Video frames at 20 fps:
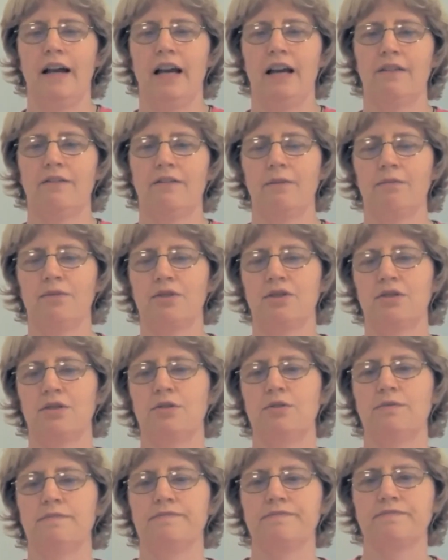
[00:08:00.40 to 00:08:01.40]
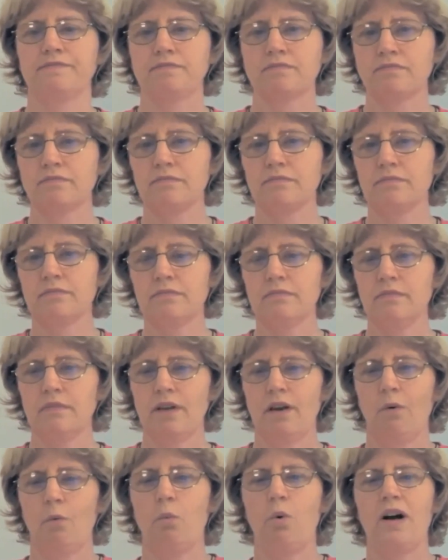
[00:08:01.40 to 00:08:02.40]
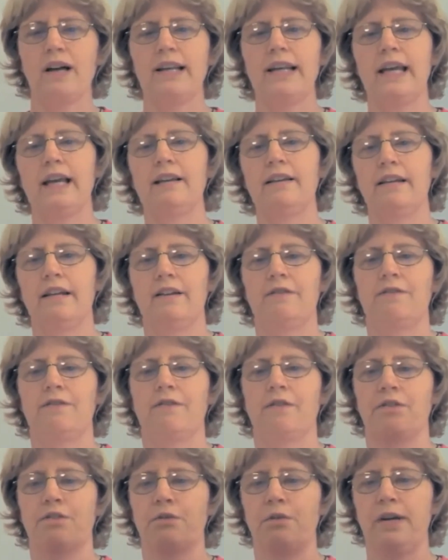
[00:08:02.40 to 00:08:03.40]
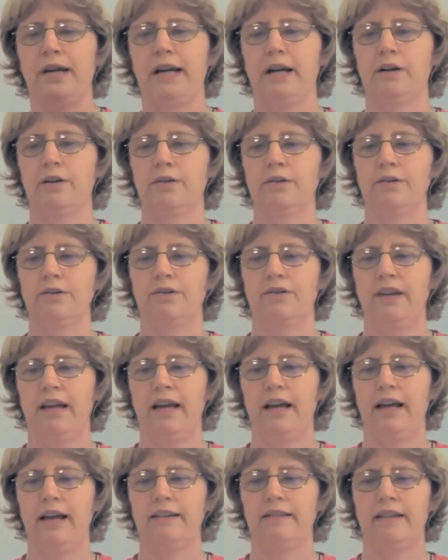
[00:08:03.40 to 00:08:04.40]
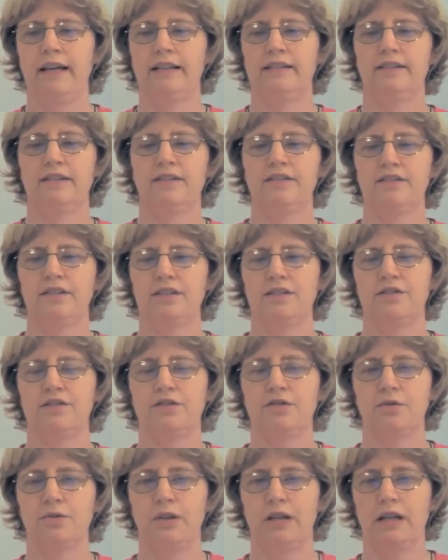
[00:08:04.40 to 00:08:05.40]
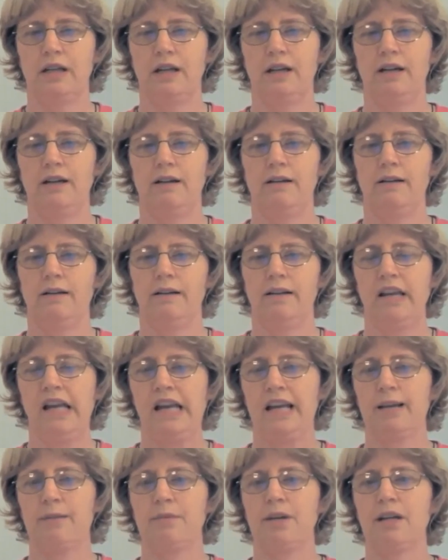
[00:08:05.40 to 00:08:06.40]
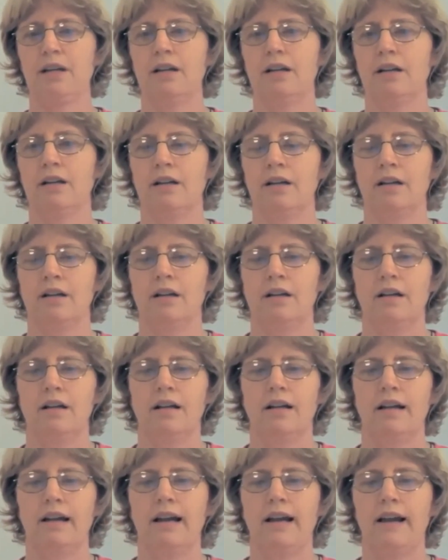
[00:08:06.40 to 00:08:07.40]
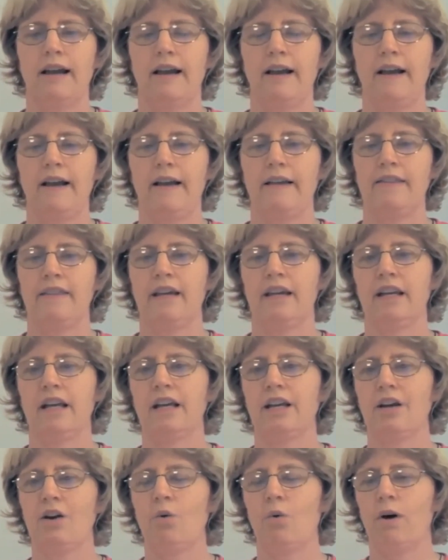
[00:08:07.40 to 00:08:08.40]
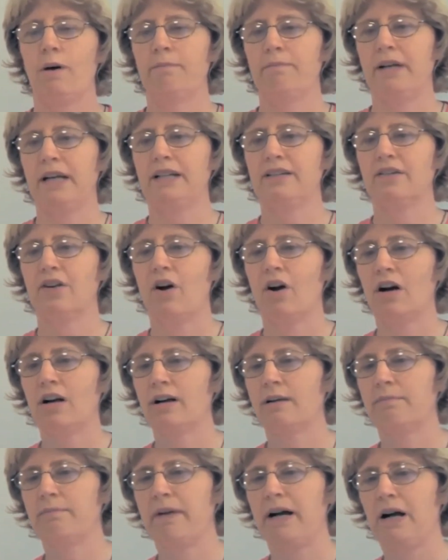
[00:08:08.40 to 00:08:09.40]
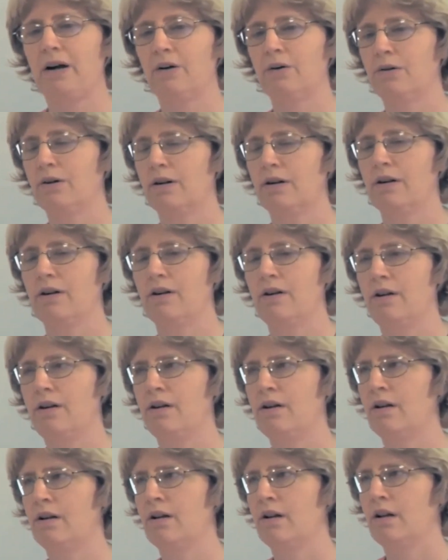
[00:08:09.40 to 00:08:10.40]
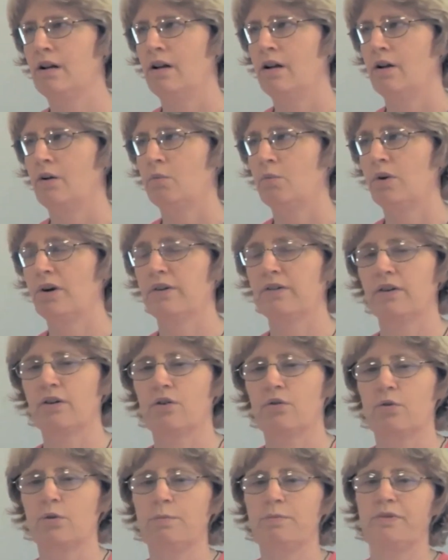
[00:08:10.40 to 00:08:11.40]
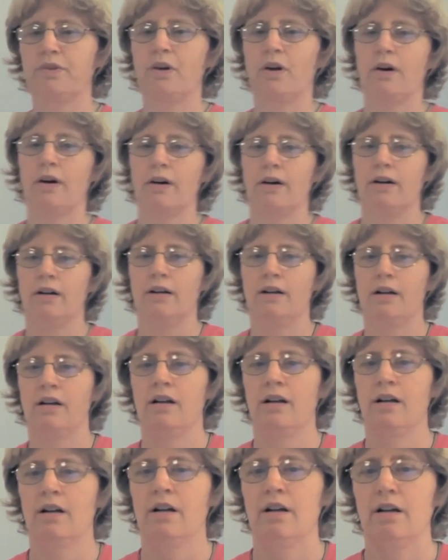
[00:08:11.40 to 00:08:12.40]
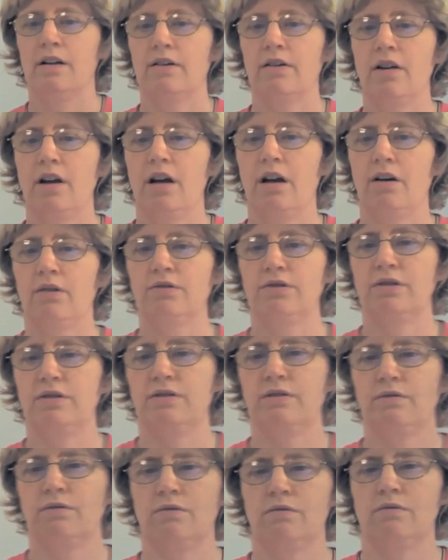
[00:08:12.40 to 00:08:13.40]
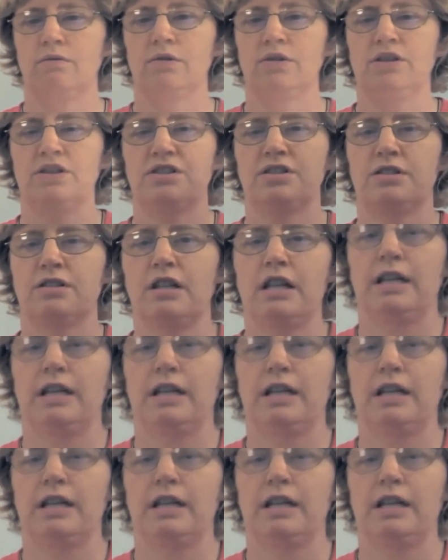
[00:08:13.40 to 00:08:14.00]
have them shoot one end of 3 arrows at that distance doing aiming. And then I go up and I talk about where the groups are. Now, we'll just